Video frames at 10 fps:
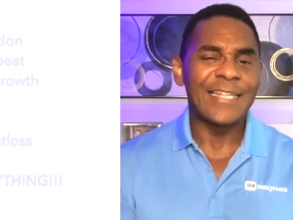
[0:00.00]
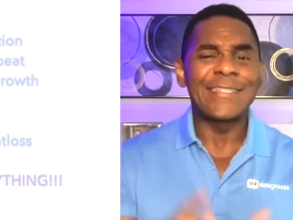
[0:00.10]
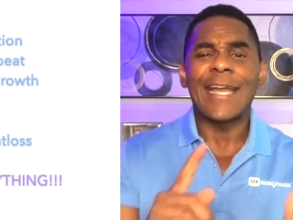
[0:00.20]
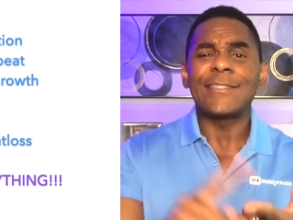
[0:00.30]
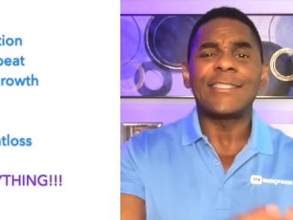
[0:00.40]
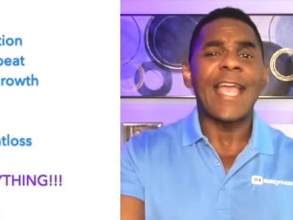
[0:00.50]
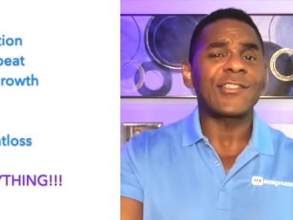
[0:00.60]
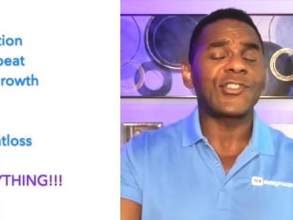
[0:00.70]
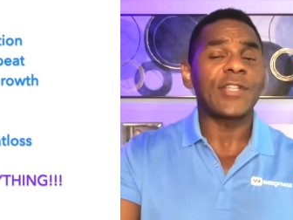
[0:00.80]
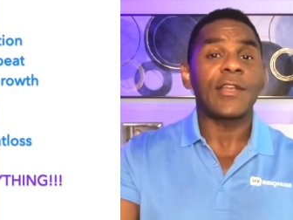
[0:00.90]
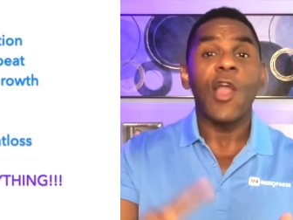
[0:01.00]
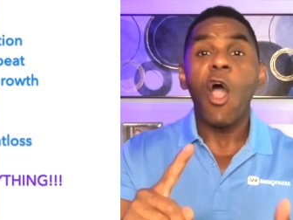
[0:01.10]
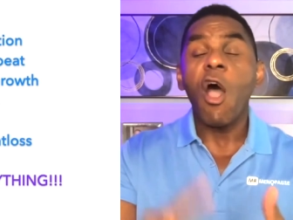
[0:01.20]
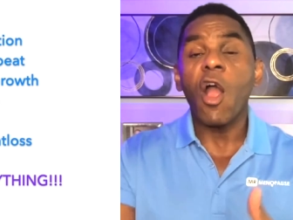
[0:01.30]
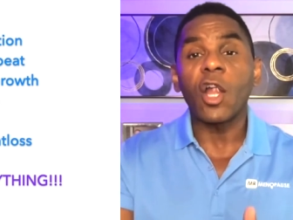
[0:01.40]
Digestion,
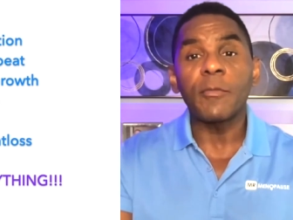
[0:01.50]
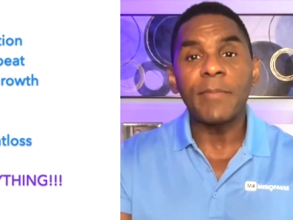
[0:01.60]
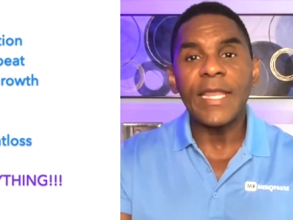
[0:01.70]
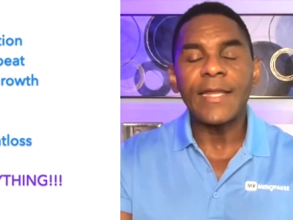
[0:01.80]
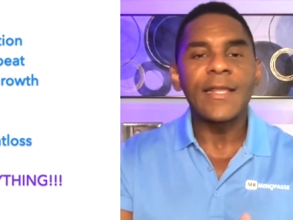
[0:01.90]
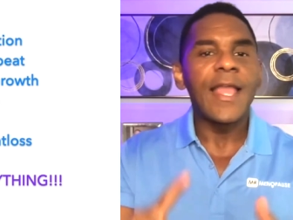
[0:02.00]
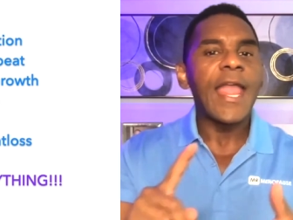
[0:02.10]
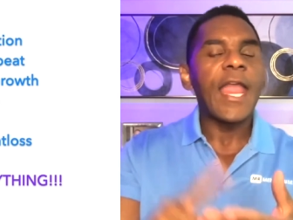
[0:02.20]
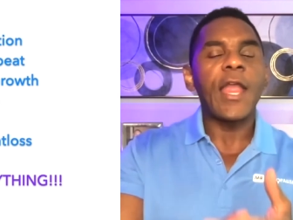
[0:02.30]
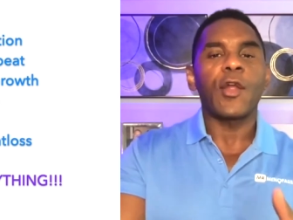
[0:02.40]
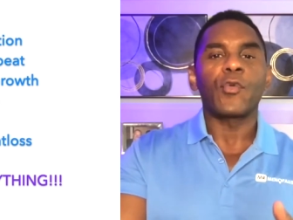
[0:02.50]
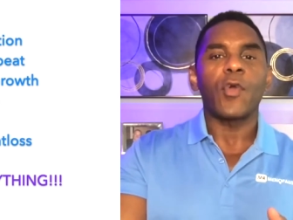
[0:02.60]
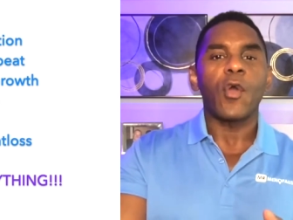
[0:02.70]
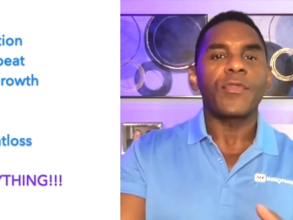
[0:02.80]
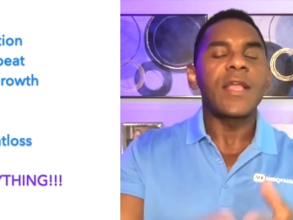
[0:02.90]
heartbeat, hair
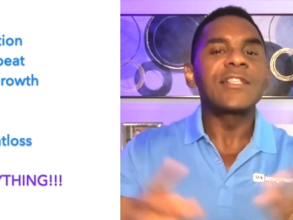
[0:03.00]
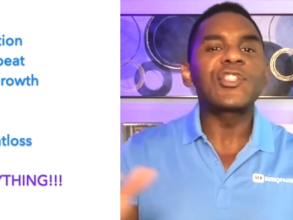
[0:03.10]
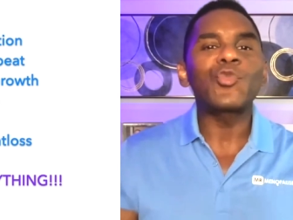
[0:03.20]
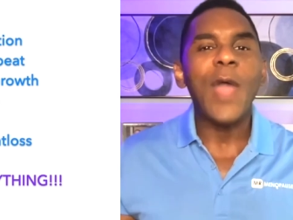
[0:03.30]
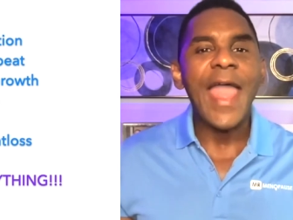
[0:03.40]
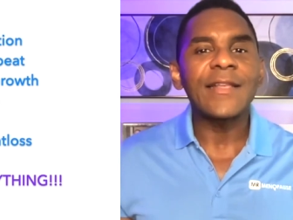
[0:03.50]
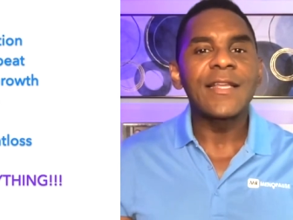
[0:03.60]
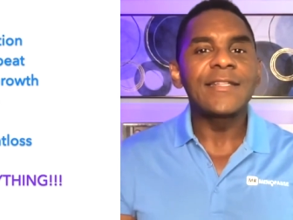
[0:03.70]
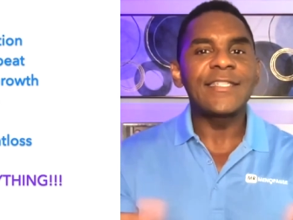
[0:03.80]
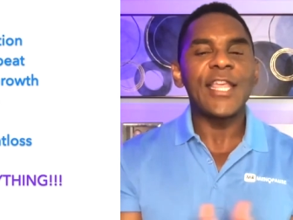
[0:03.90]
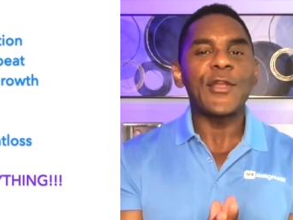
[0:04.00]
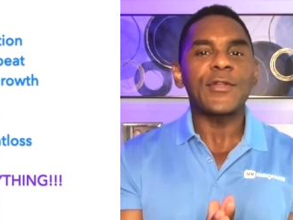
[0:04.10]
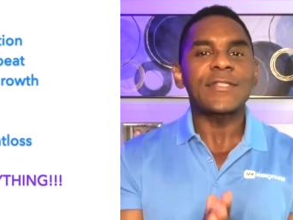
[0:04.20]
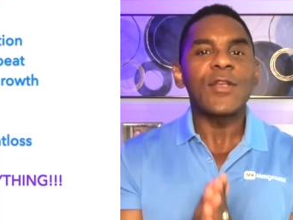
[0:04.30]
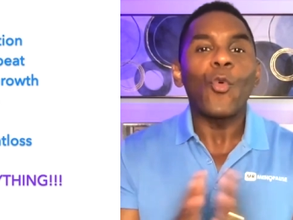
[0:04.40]
growth, sweat,
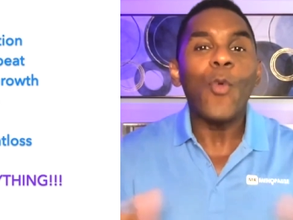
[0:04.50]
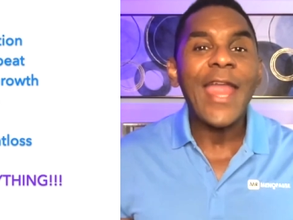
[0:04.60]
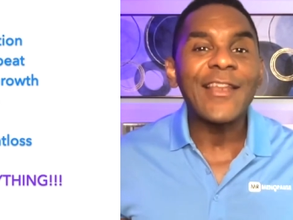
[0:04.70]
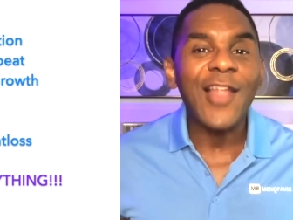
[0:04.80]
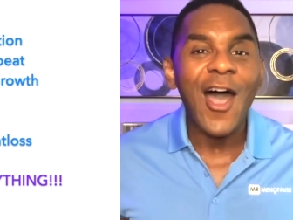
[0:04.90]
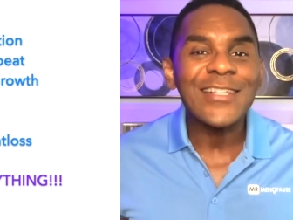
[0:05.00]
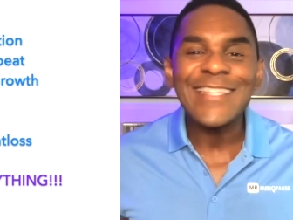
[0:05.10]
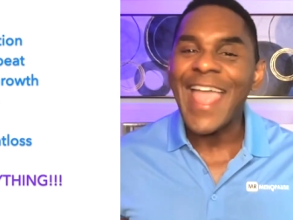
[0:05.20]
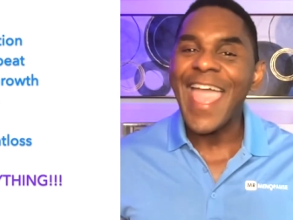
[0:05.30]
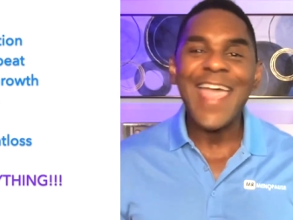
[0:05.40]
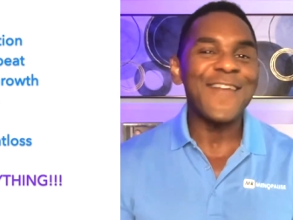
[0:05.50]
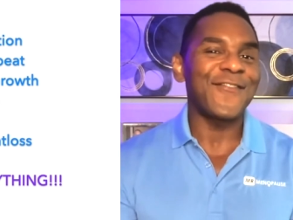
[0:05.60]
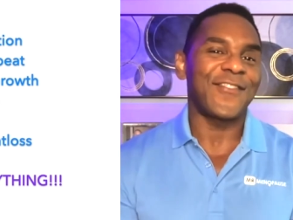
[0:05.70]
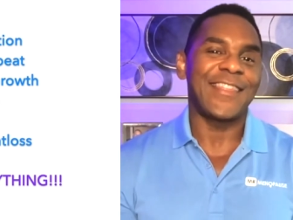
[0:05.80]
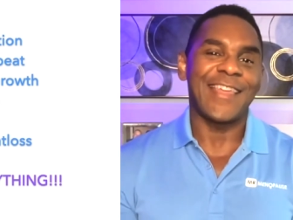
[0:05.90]
tears, weight loss,
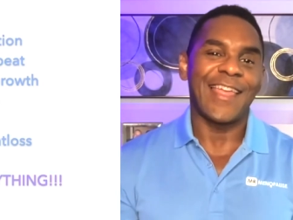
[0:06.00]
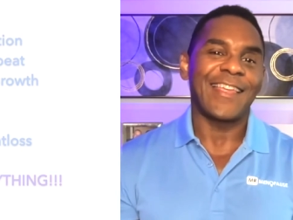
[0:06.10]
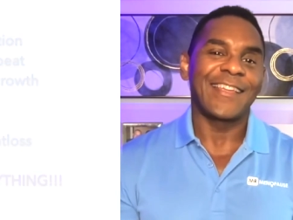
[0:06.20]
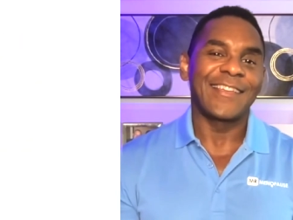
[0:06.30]
everything.